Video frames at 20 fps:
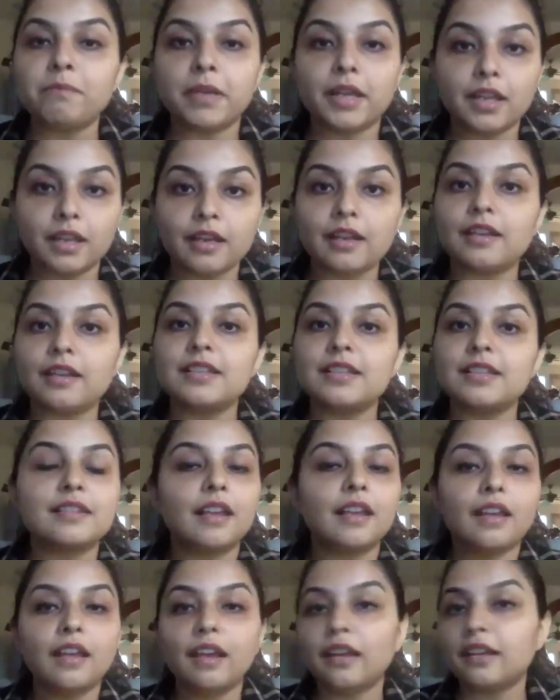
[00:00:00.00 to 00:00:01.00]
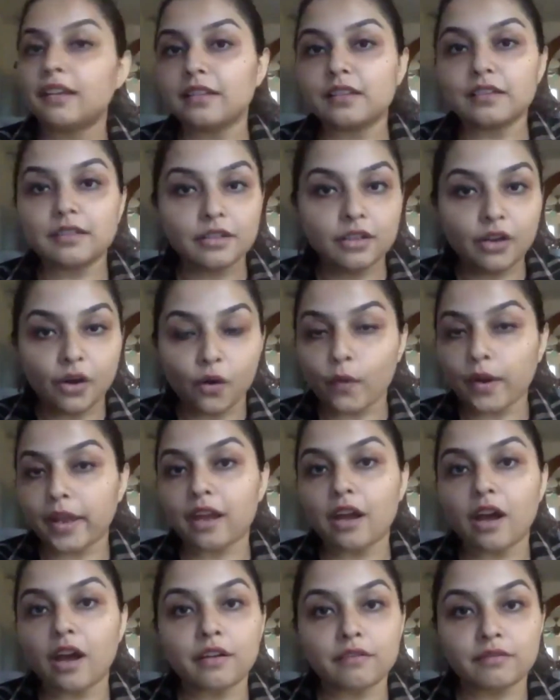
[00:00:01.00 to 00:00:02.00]
is
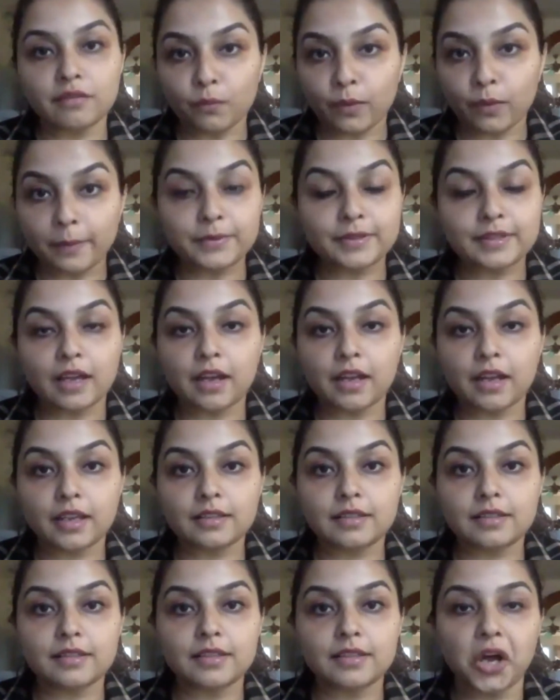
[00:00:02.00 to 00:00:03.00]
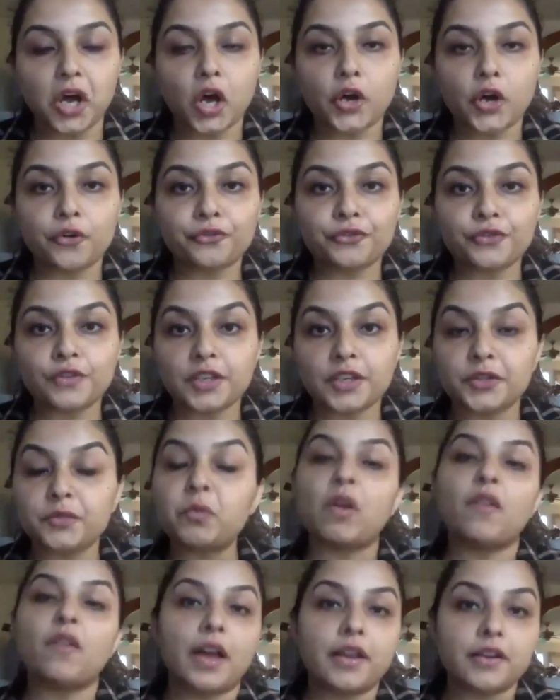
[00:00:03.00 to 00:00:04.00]
going on the websites of these
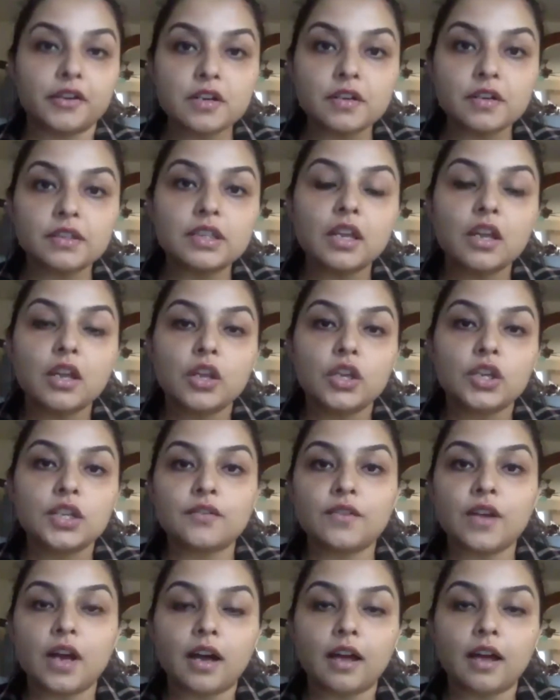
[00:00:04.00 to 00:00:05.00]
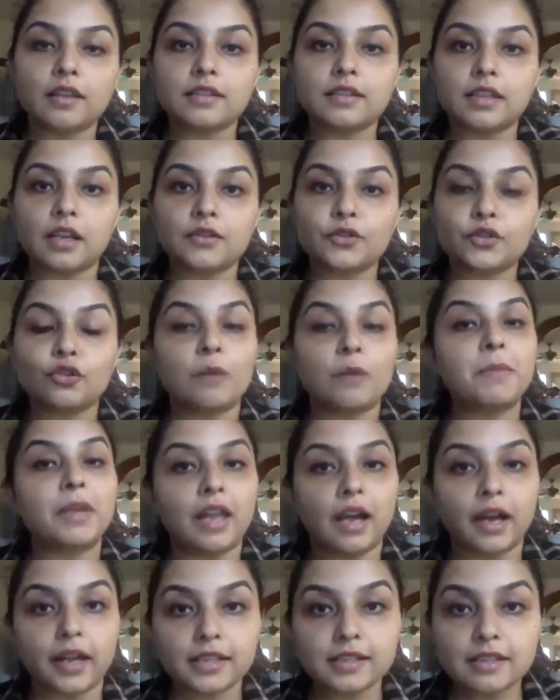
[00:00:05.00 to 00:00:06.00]
providers. You've got Scrum
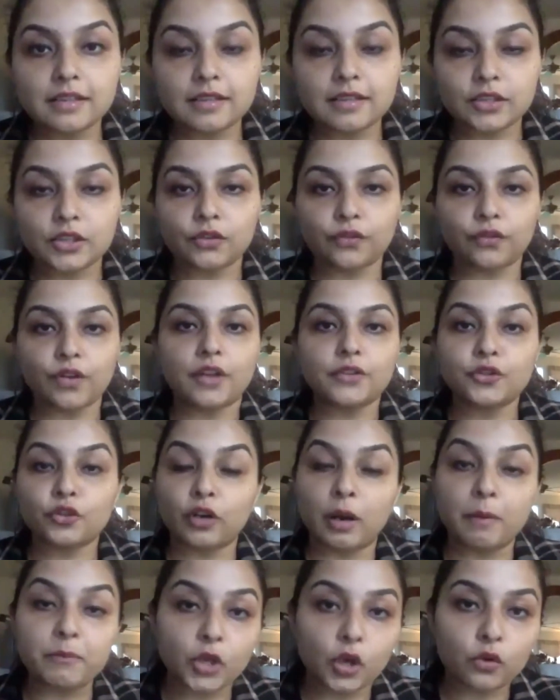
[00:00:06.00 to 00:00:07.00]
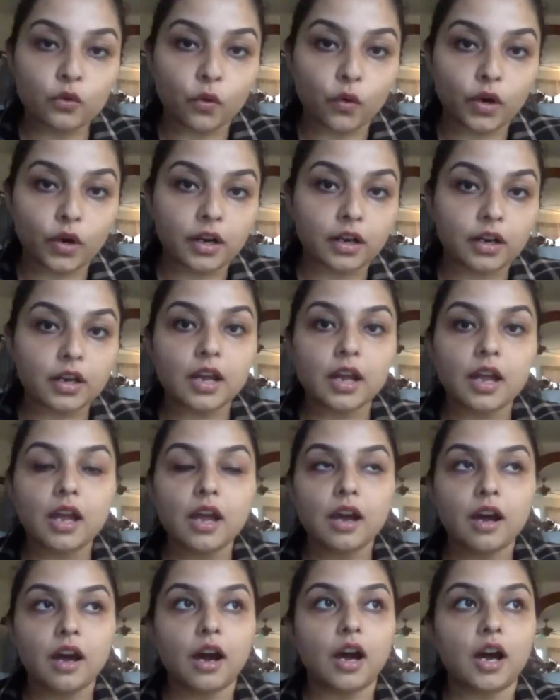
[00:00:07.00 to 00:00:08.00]
Alliance, you've got scrum.org,
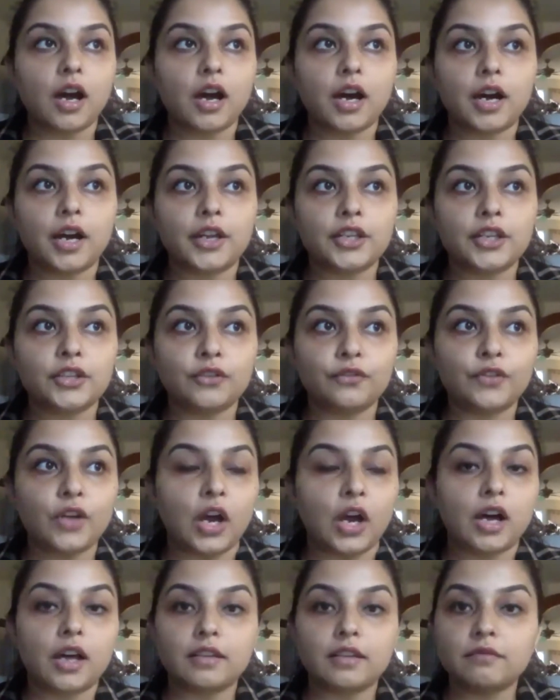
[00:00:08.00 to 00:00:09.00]
you've got,